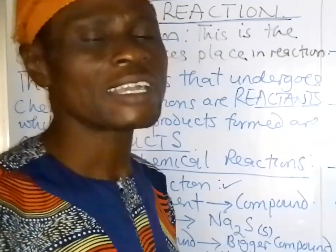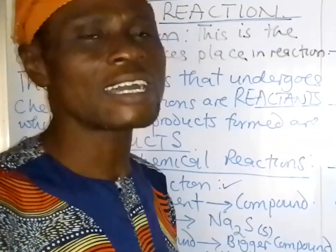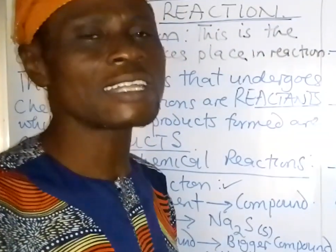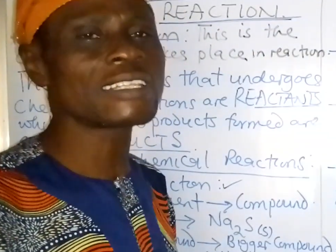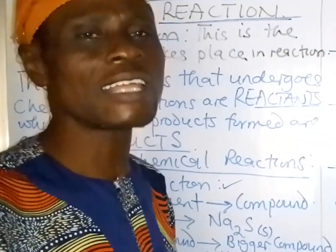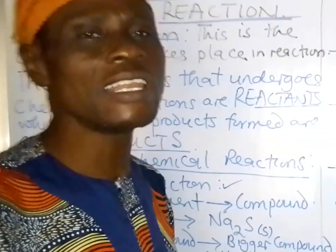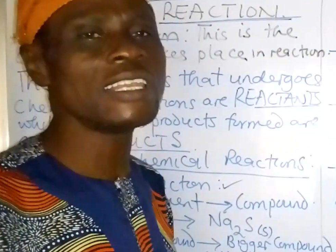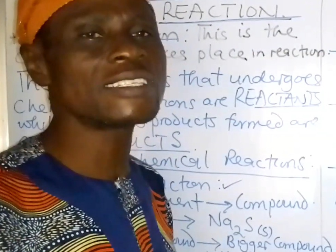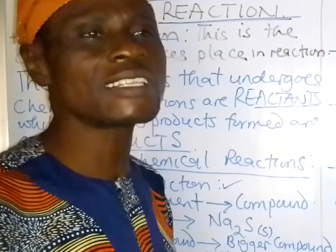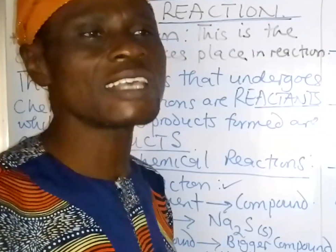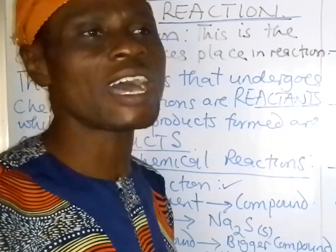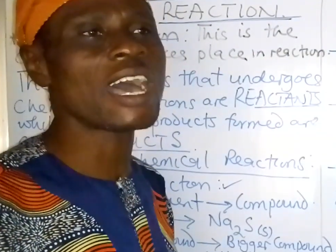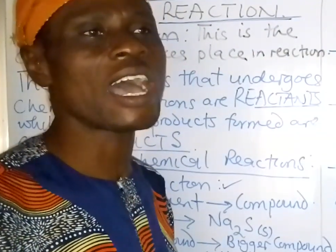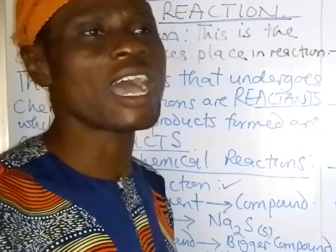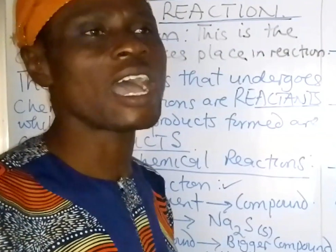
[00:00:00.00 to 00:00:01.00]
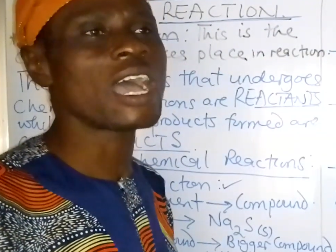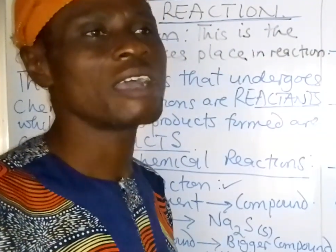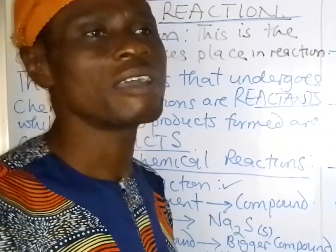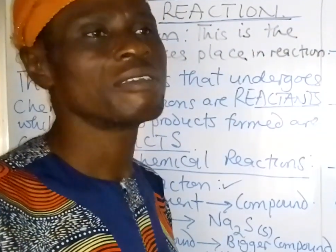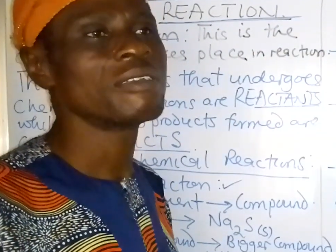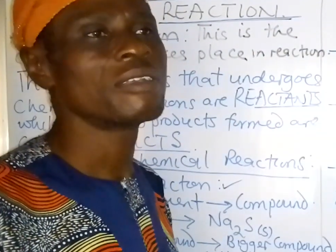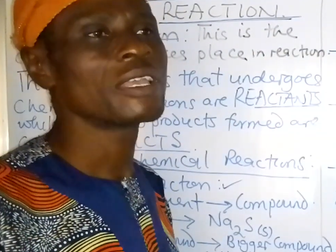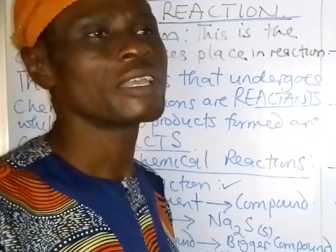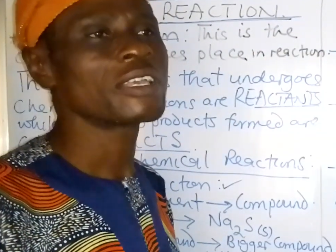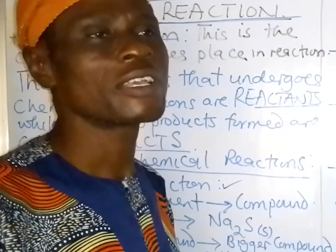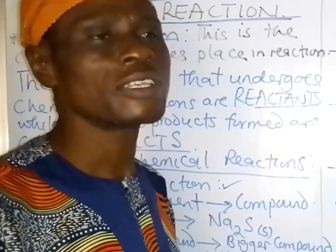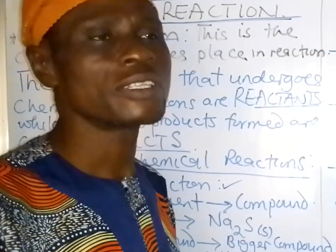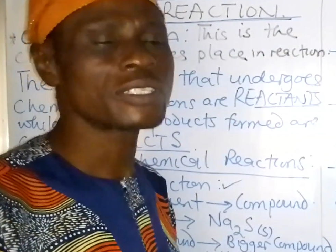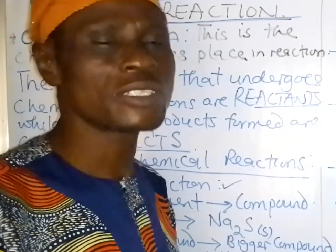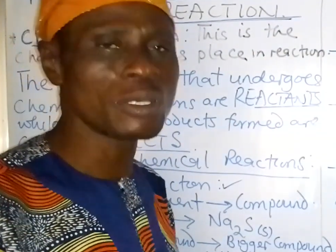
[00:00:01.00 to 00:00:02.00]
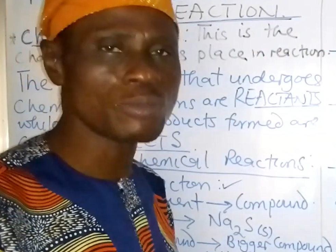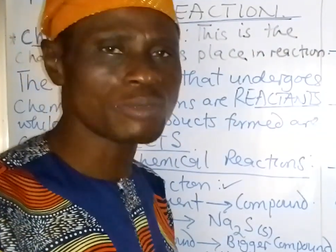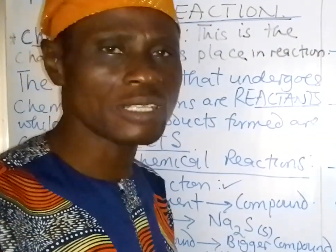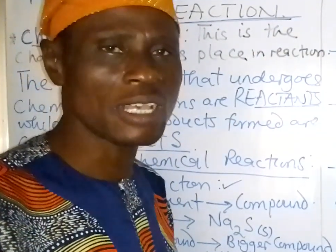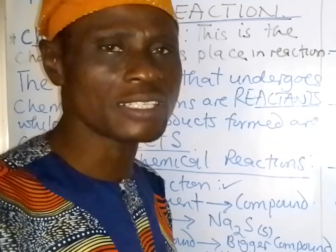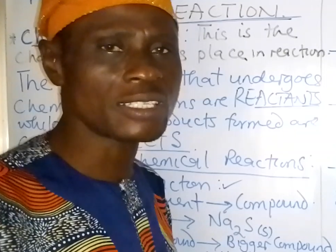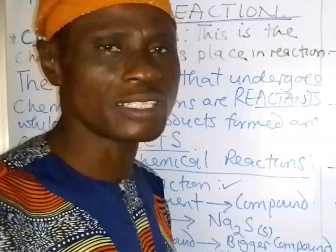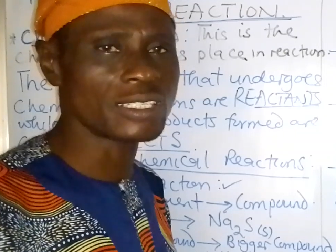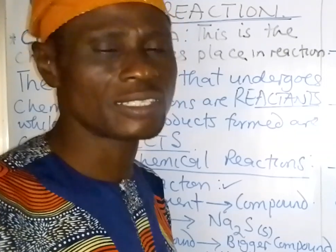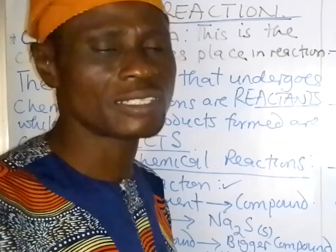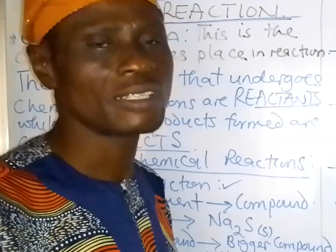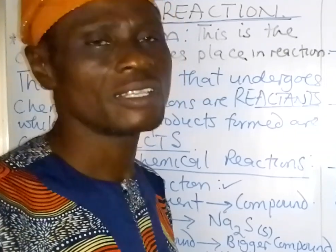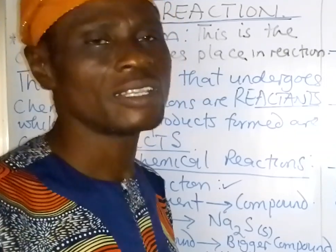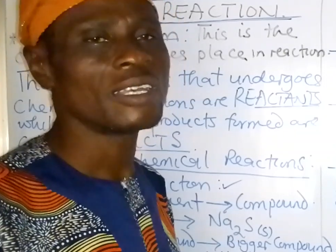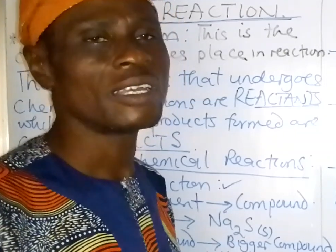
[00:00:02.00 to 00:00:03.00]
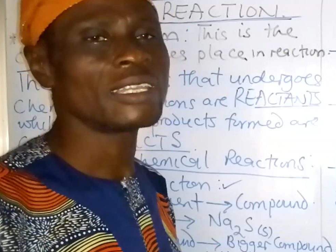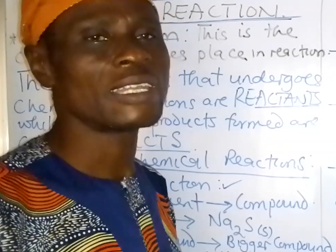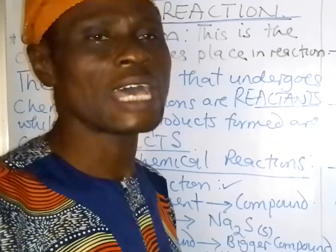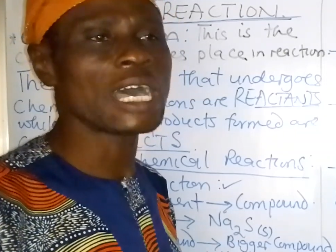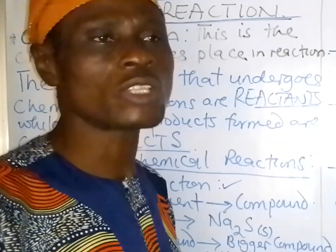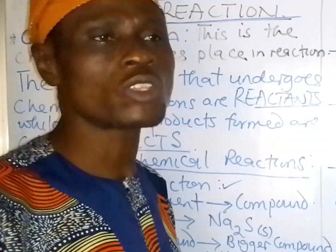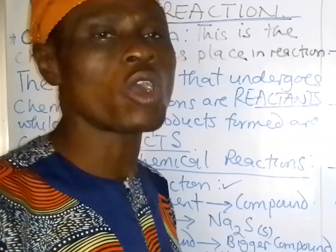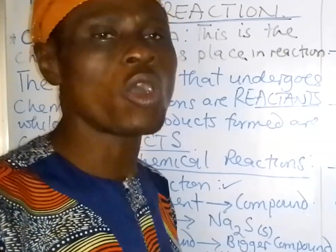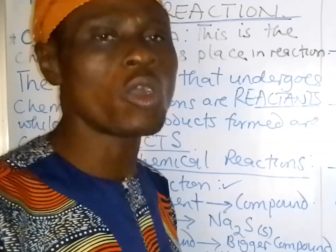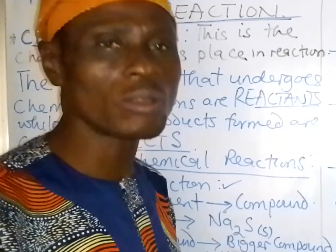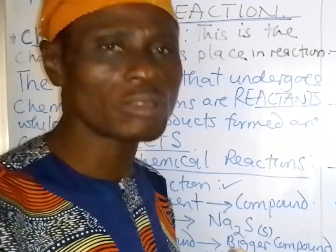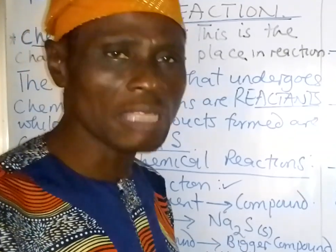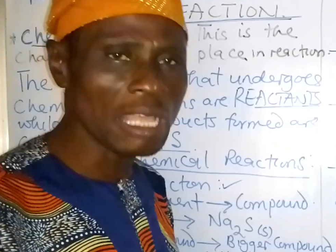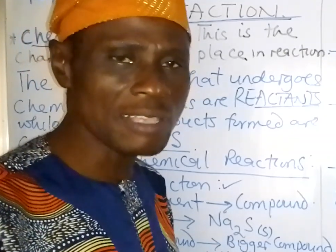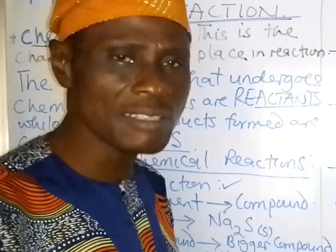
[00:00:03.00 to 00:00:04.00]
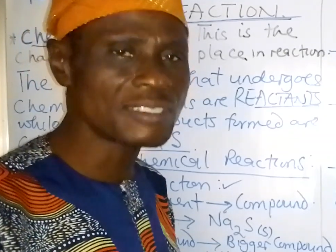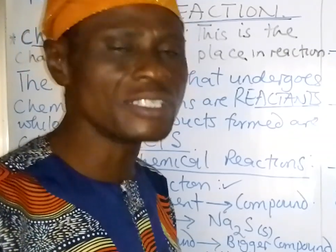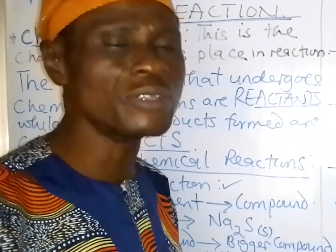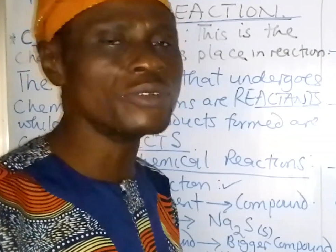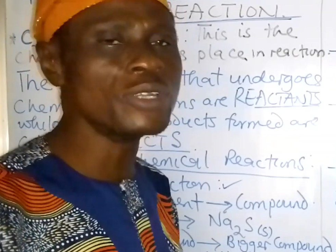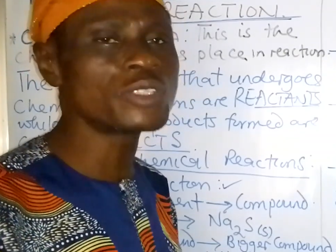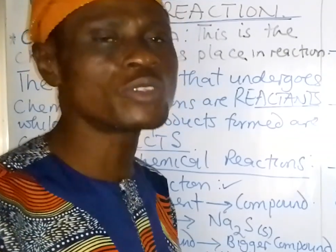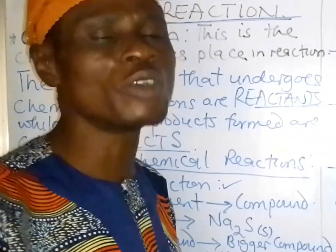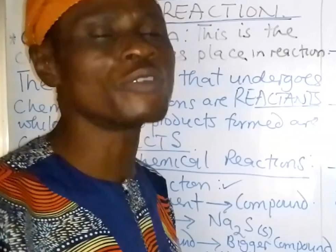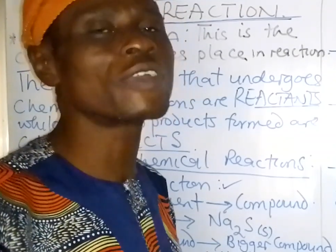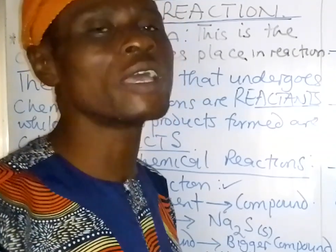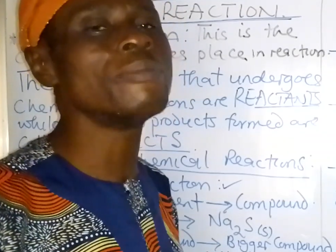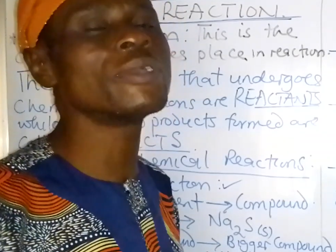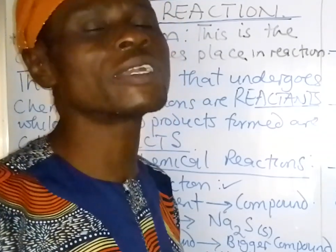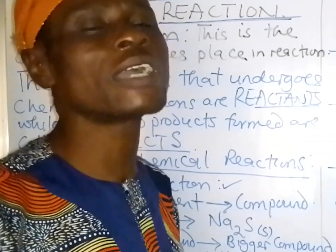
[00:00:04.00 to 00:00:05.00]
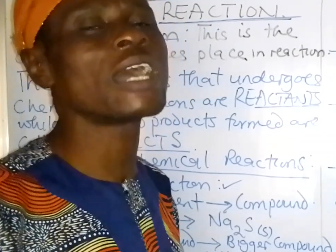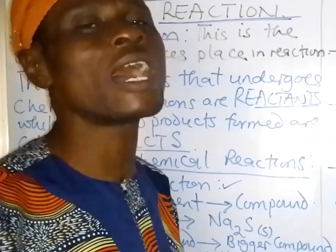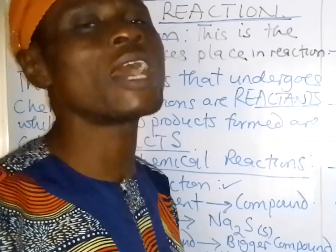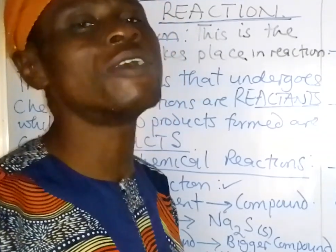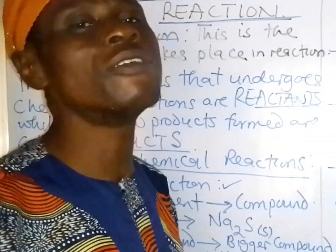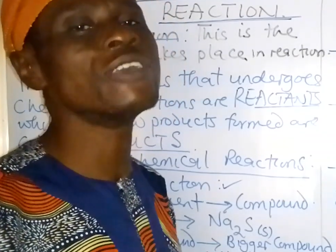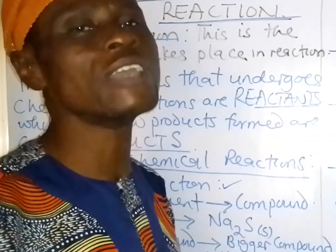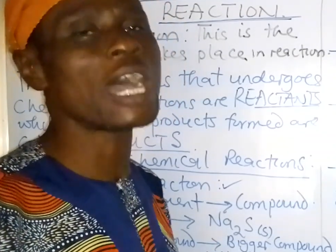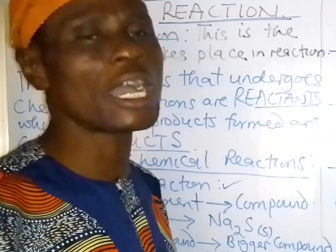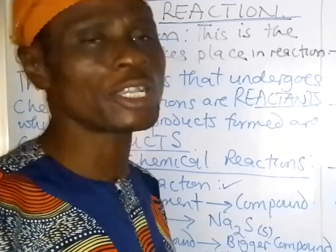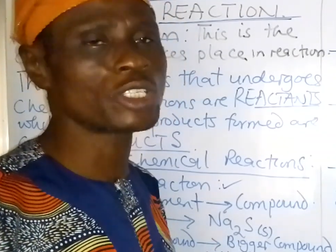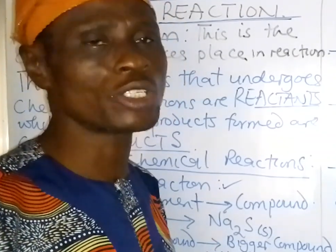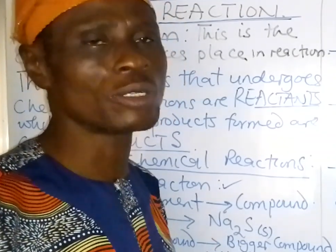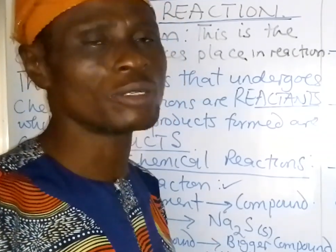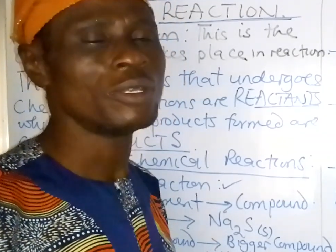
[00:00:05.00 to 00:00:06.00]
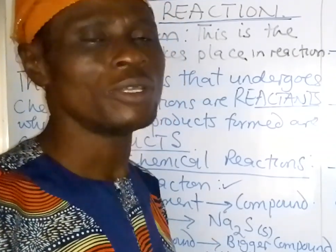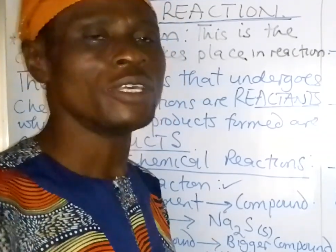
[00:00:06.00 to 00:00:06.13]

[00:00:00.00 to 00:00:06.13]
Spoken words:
Catalysts are substances that alters the rate of chemical reaction.